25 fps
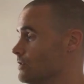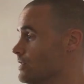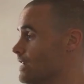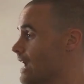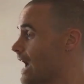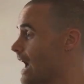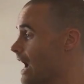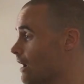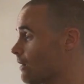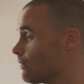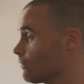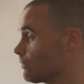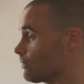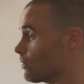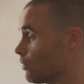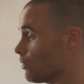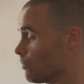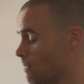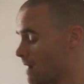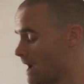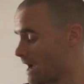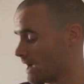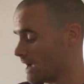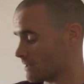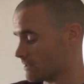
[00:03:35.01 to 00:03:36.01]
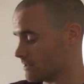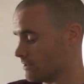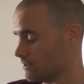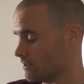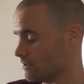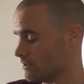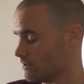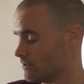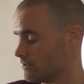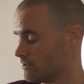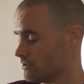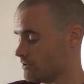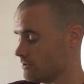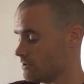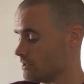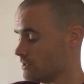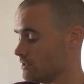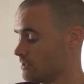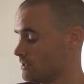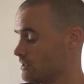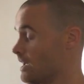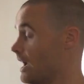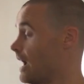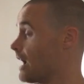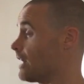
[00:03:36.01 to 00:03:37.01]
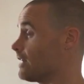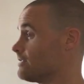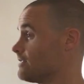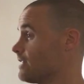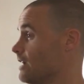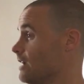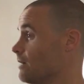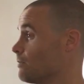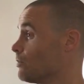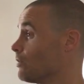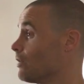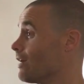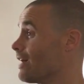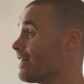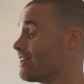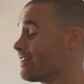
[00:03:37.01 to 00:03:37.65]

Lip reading: Now go back to the data table